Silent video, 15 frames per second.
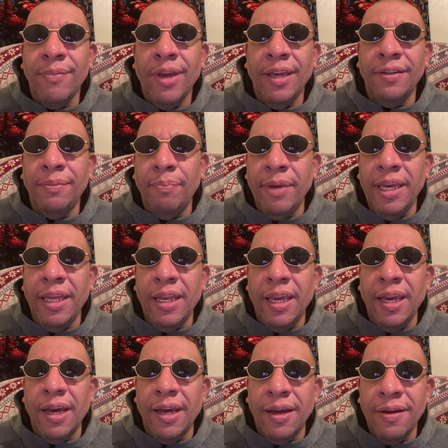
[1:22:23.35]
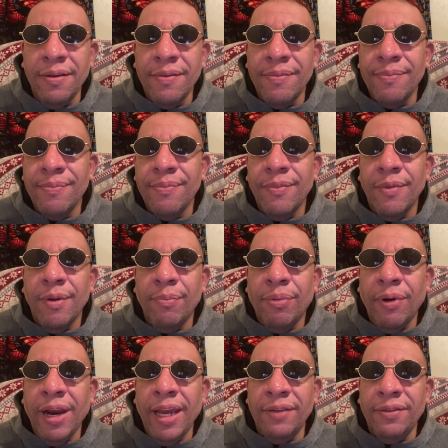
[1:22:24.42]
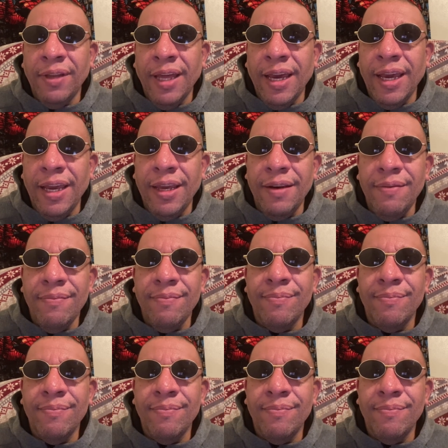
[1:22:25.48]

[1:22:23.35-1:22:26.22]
Expedia, Priceline.